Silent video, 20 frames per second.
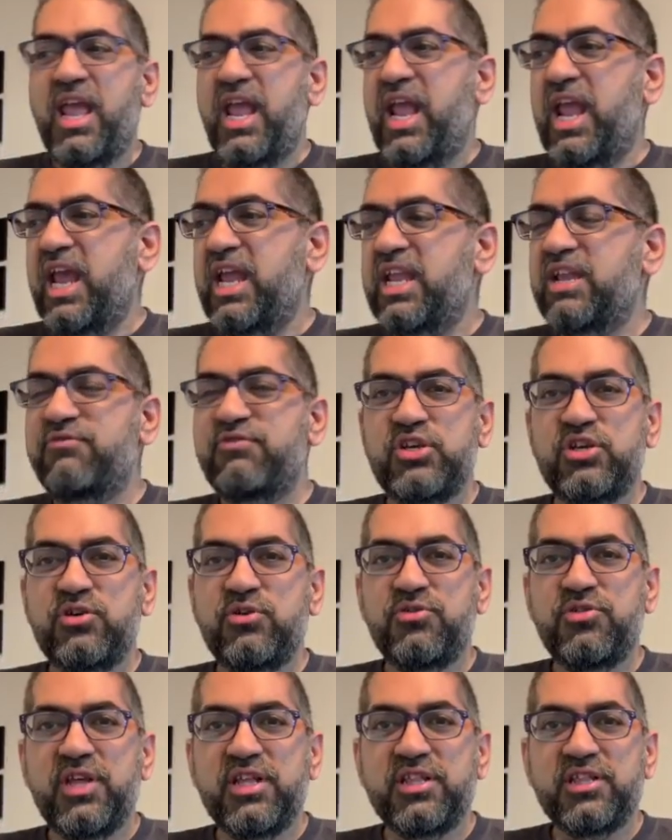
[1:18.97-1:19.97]
And if
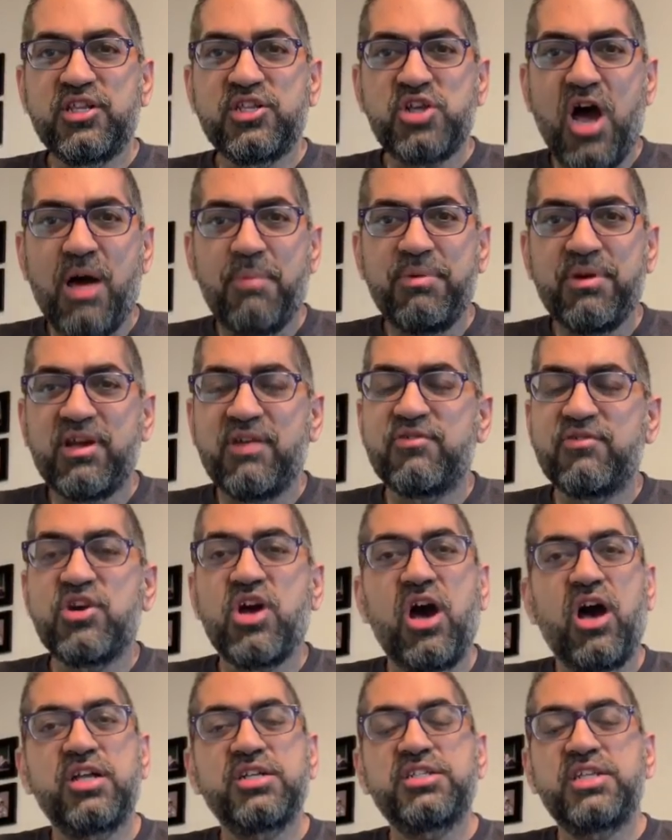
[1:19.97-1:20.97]
you think the topic of
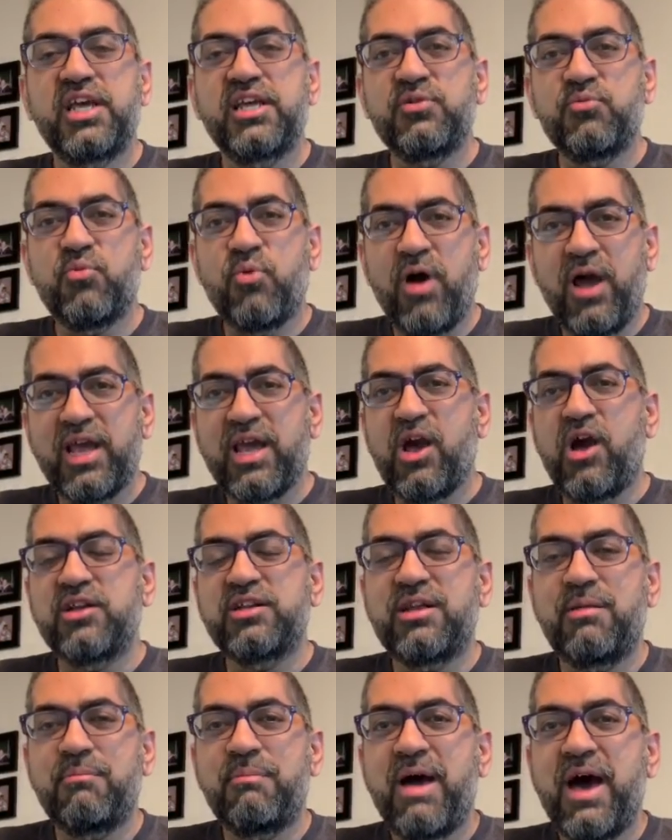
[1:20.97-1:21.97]
content, why
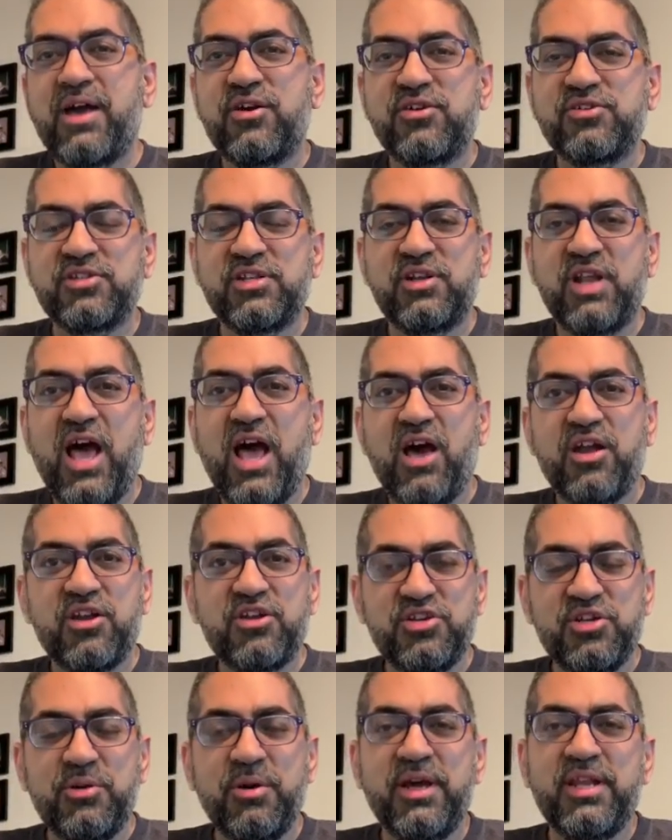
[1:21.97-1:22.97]
content matters, and how to
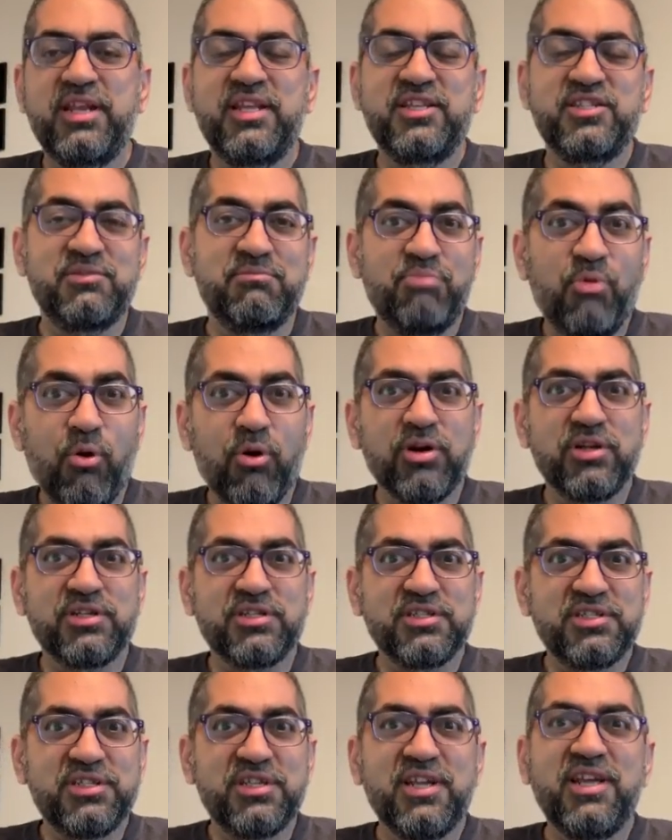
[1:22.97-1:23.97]
do it is
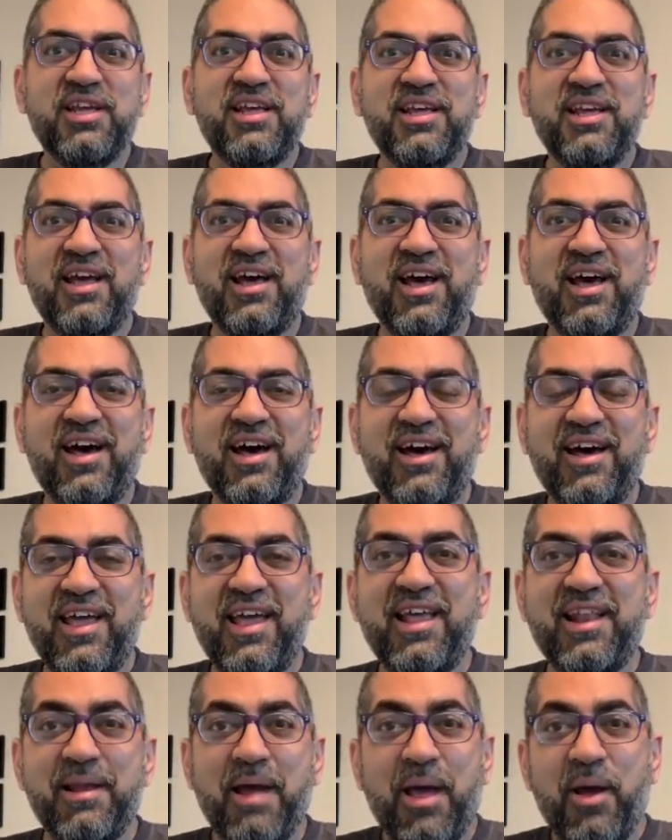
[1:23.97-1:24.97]
important,
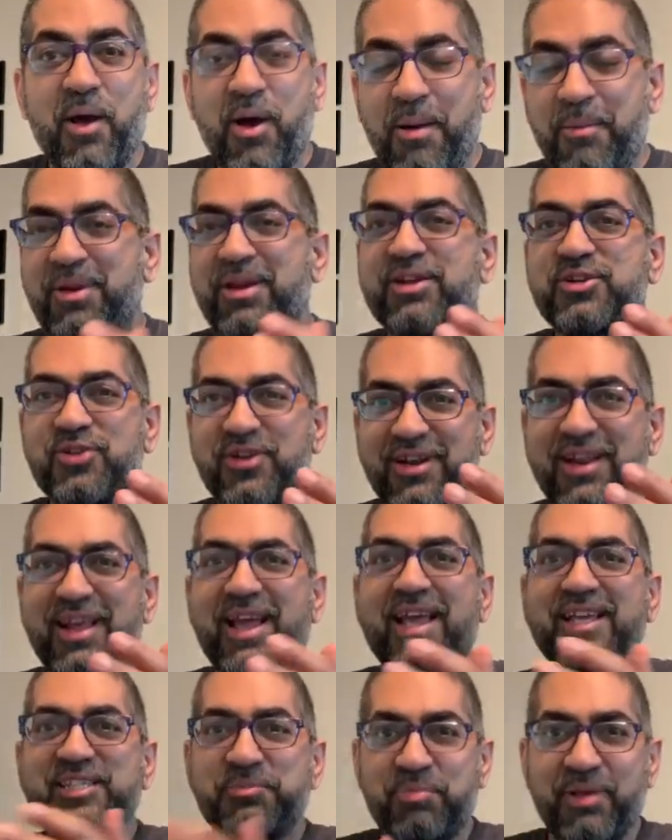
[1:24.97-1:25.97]
and I'm going to try to
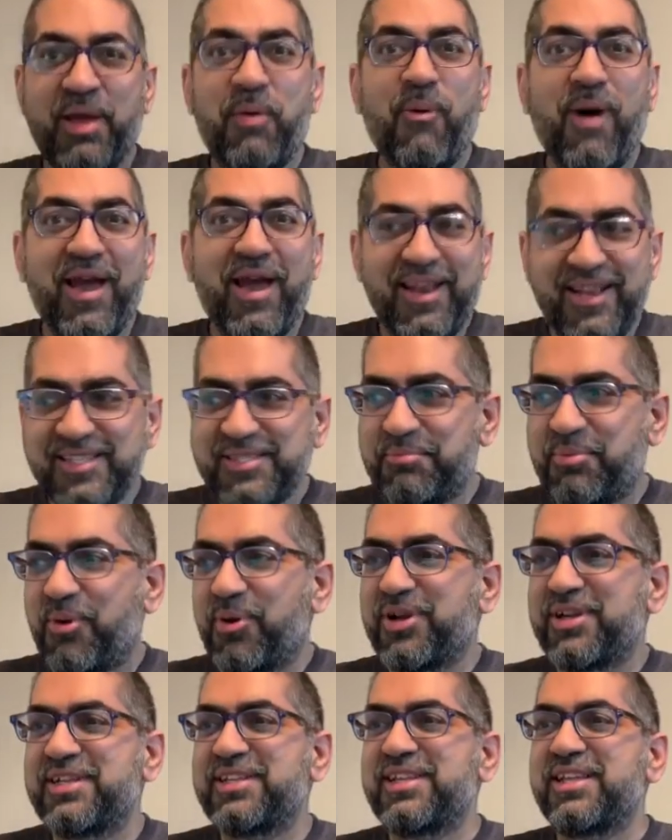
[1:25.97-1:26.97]
explain why it is
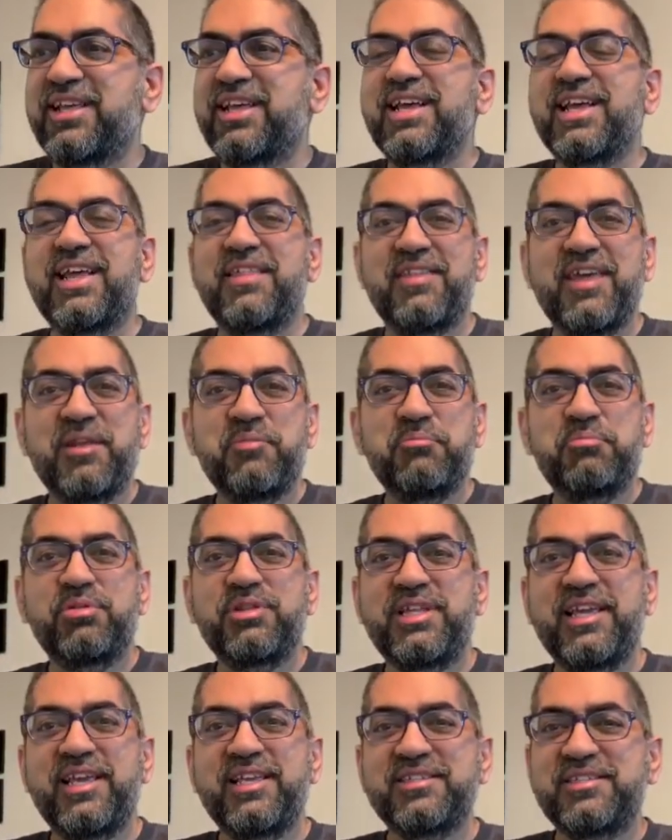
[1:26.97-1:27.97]
important, then
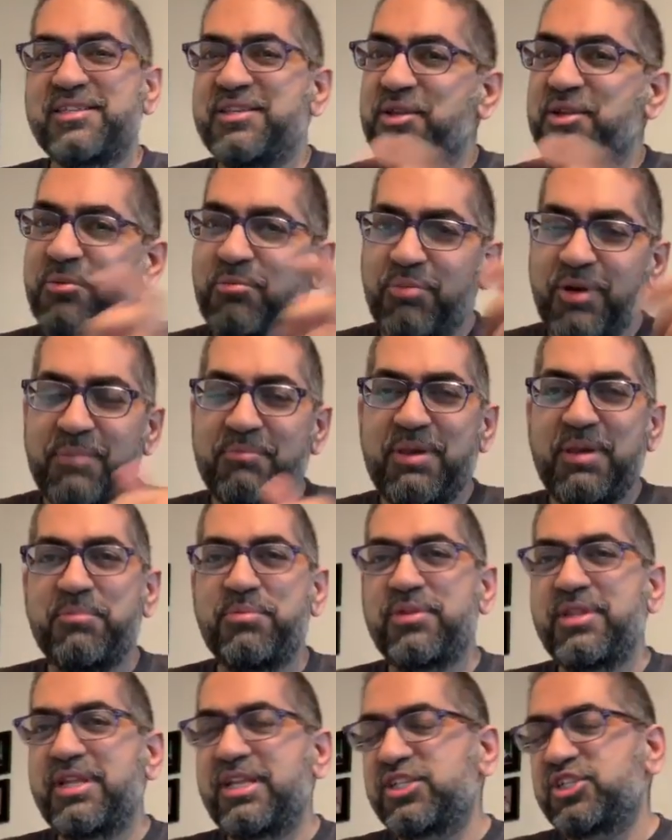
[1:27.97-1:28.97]
please, bring
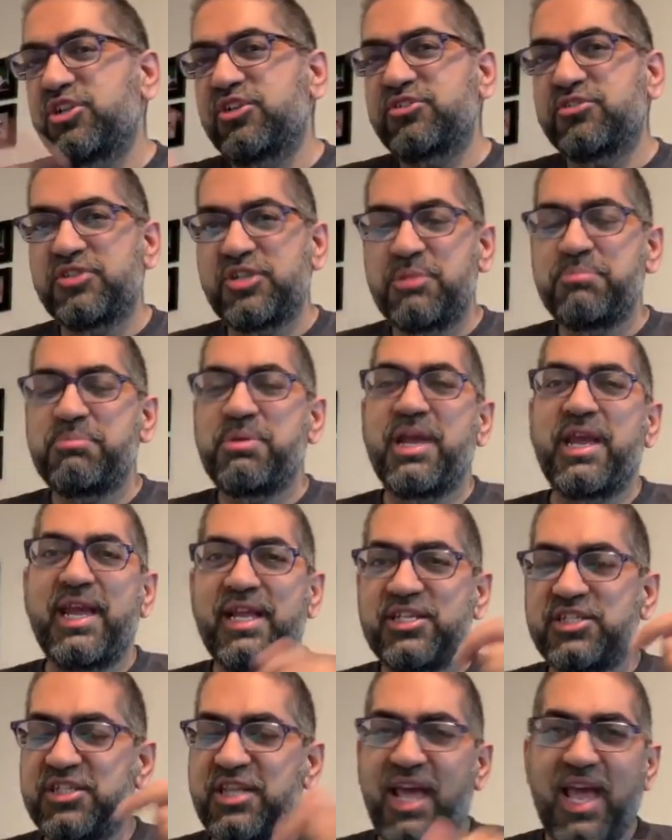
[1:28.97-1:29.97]
people in, share this on your
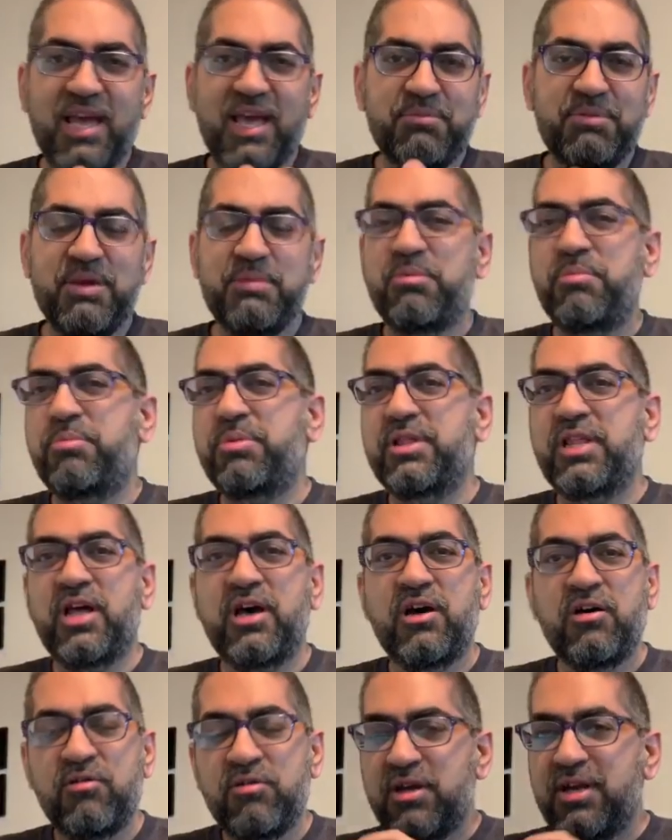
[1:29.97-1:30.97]
page, tag people
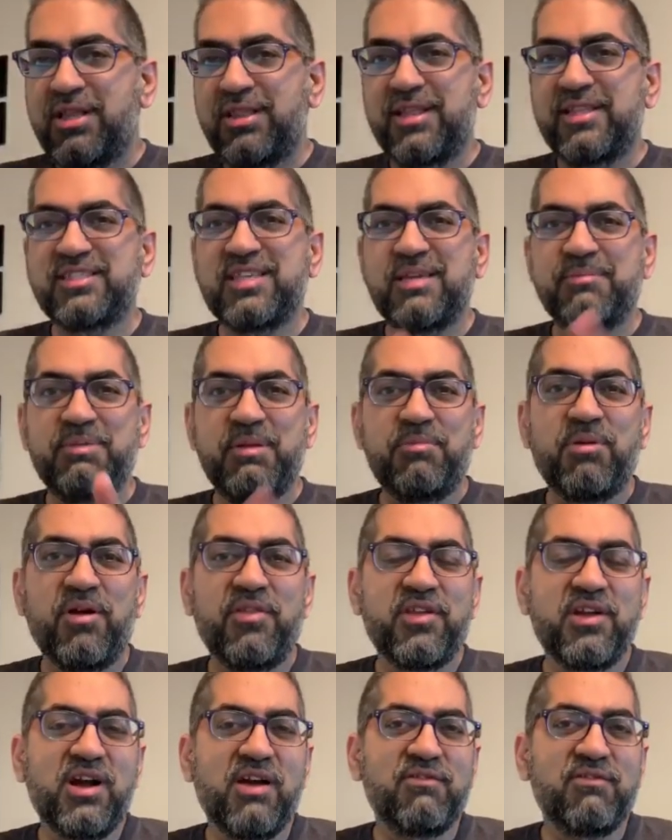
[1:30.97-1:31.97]
below. Let's get people
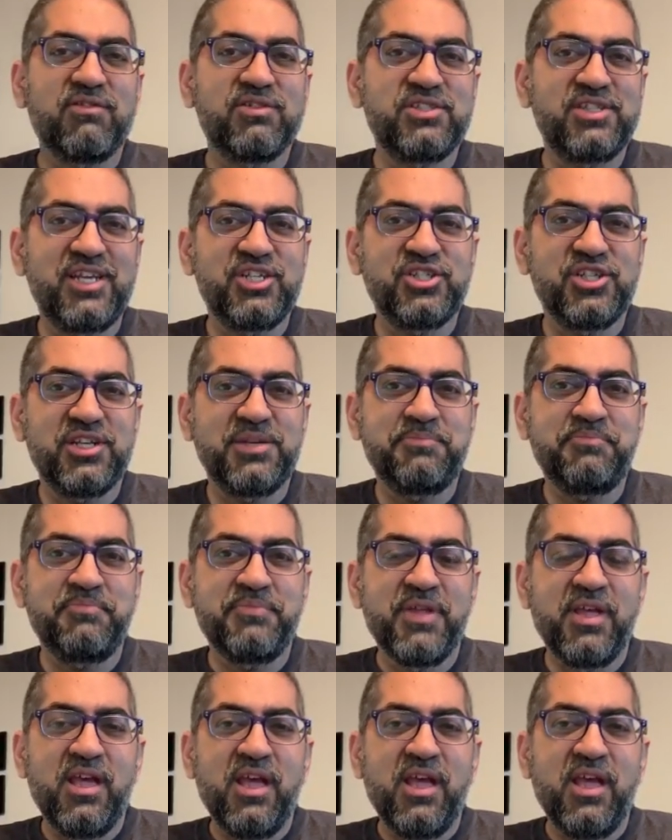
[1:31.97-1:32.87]
part of the conversation.